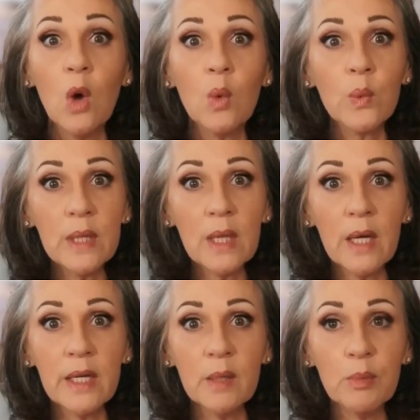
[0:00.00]

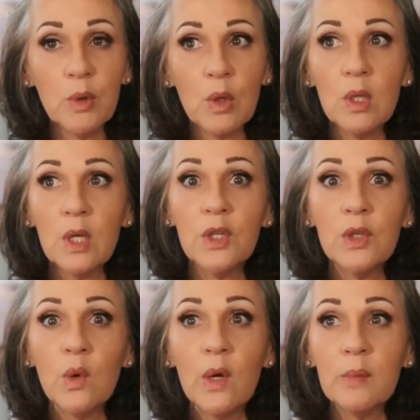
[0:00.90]
reliable,
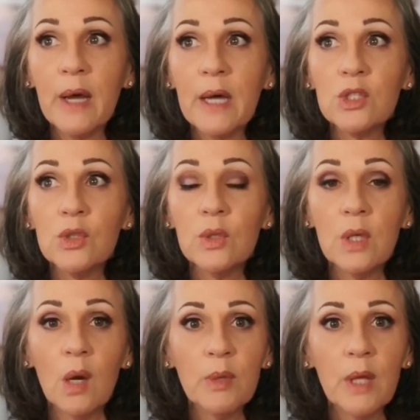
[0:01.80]
going back to the
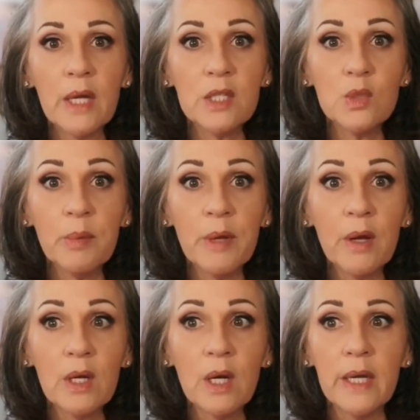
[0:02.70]
appliance repair
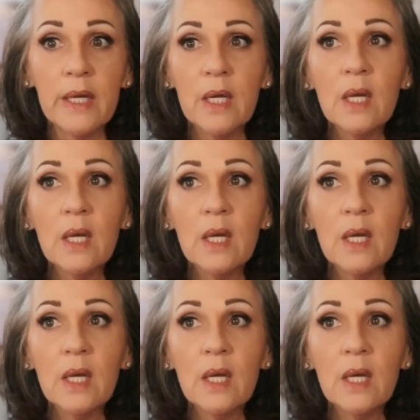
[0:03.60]
guy,